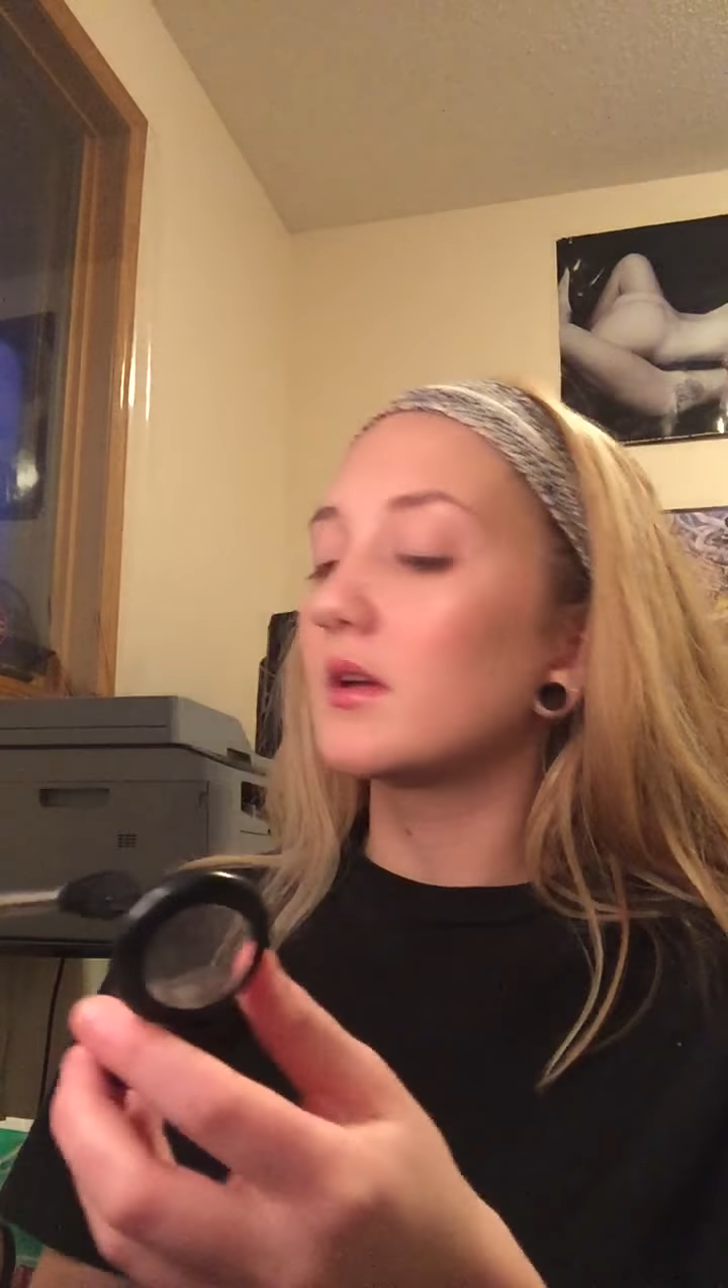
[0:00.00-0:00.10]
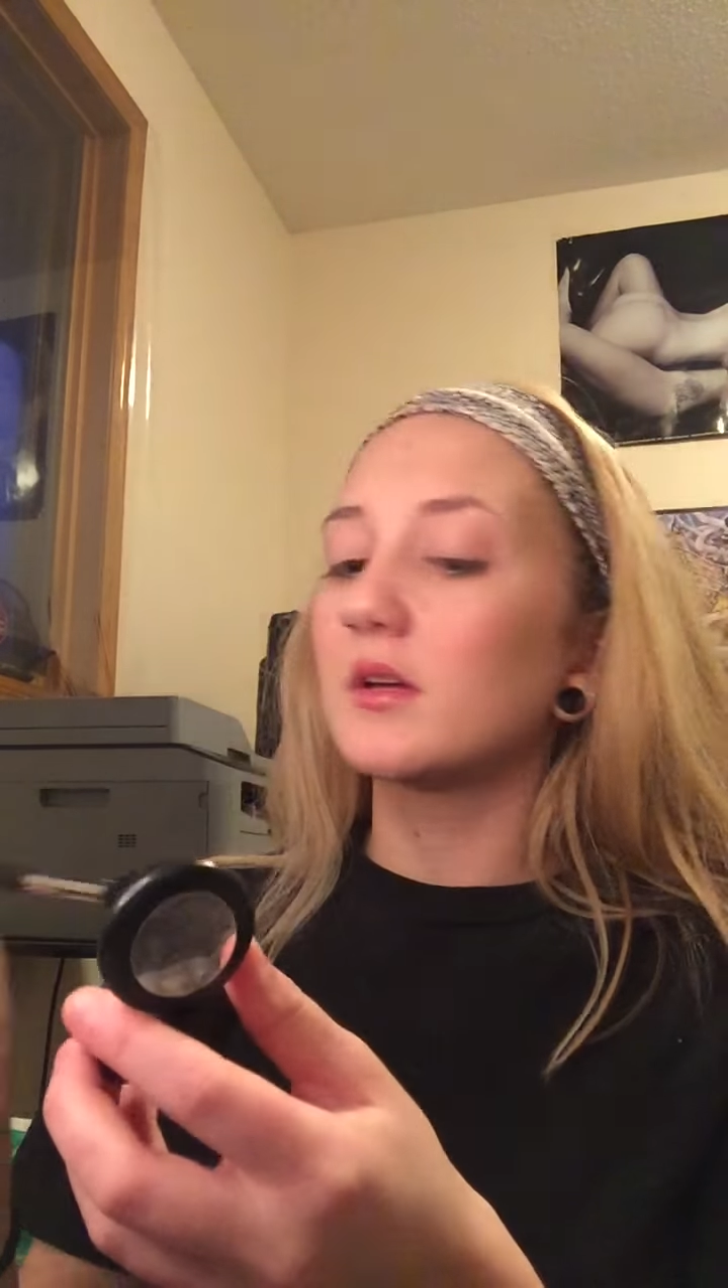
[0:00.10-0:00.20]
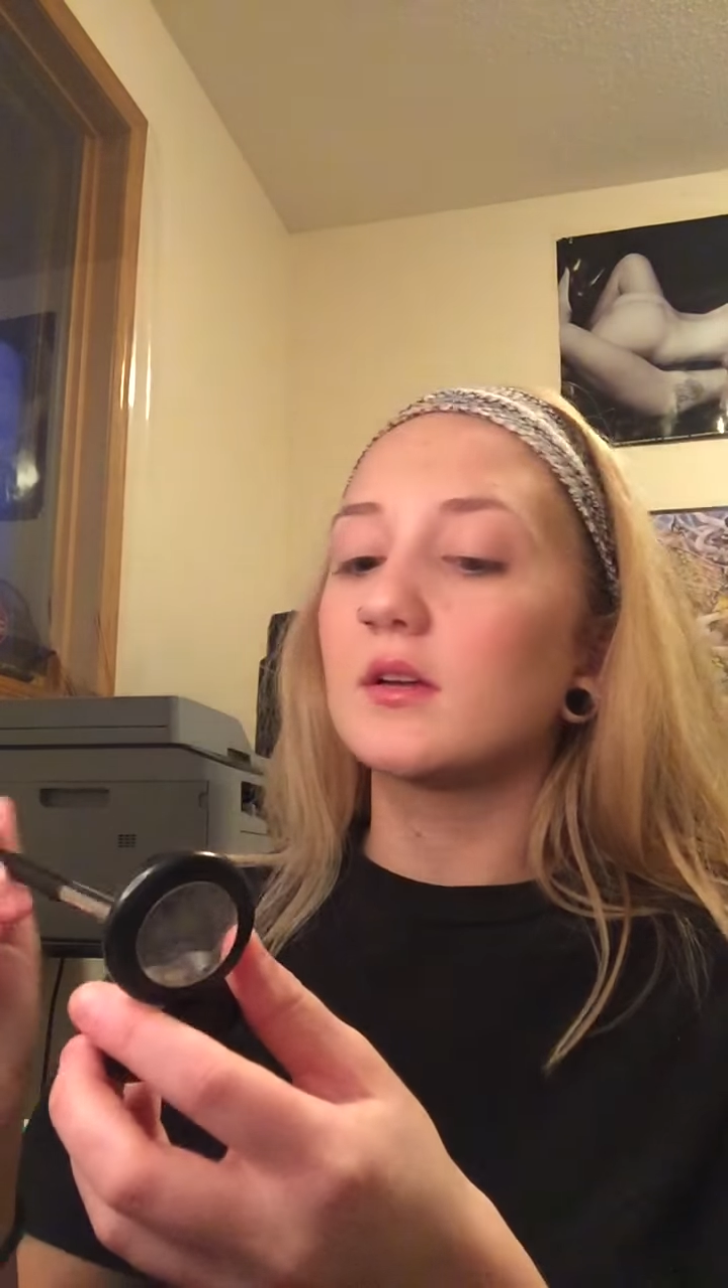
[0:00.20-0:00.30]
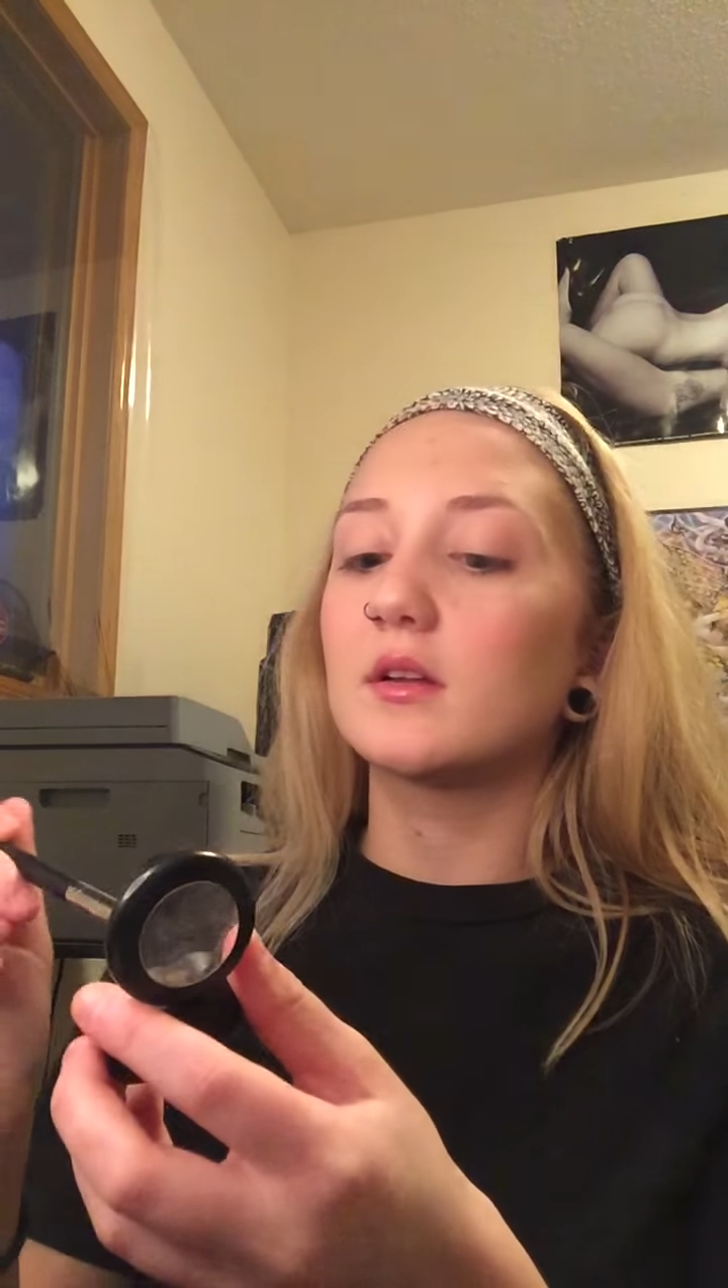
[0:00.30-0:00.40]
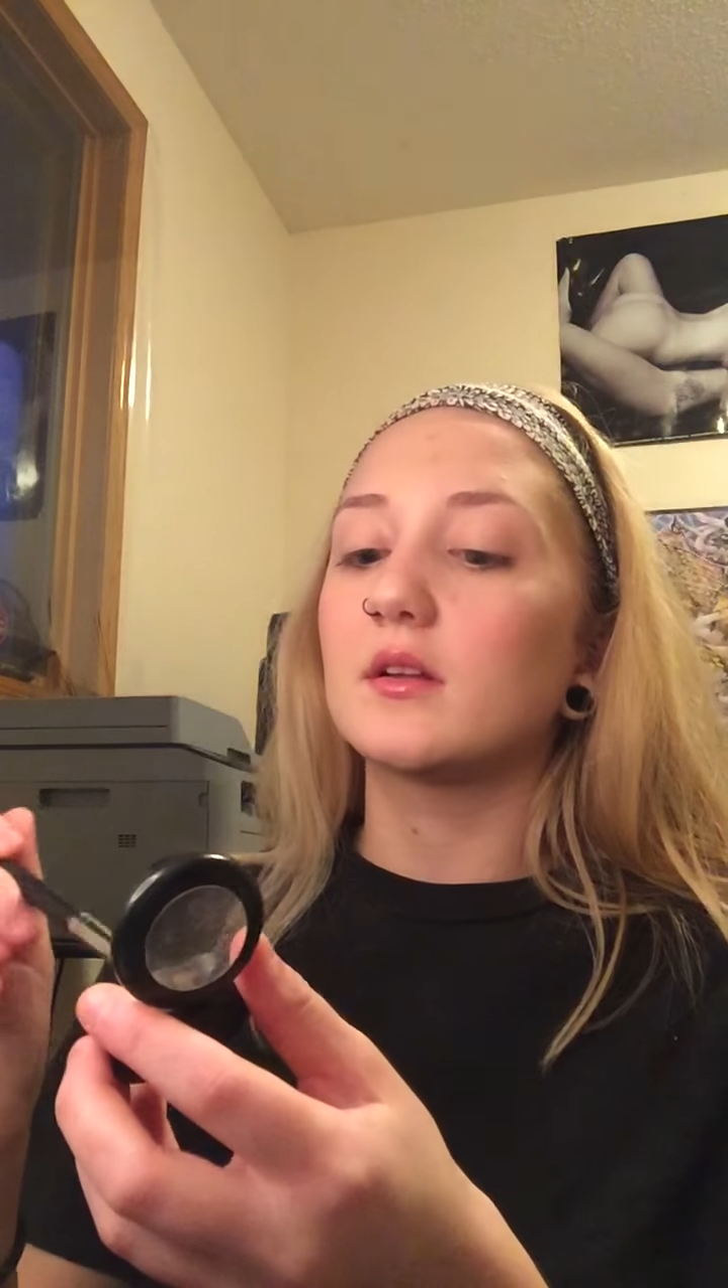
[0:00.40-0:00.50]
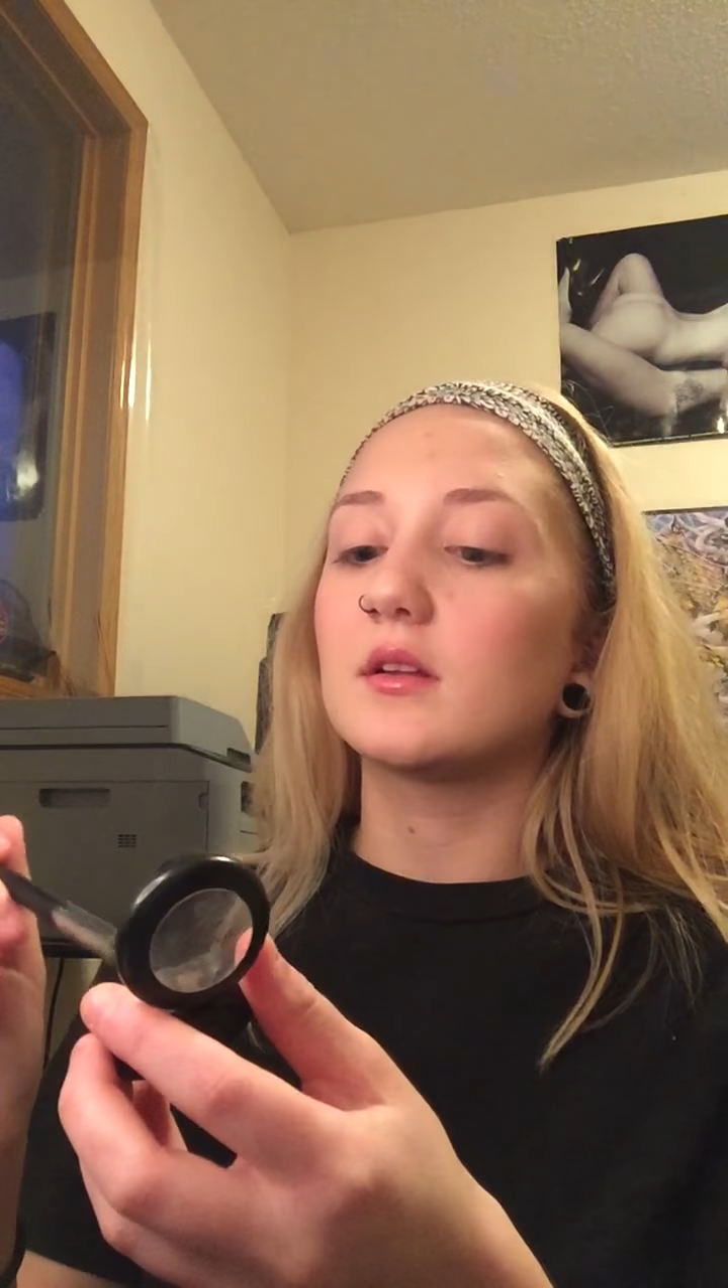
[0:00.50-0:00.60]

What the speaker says: to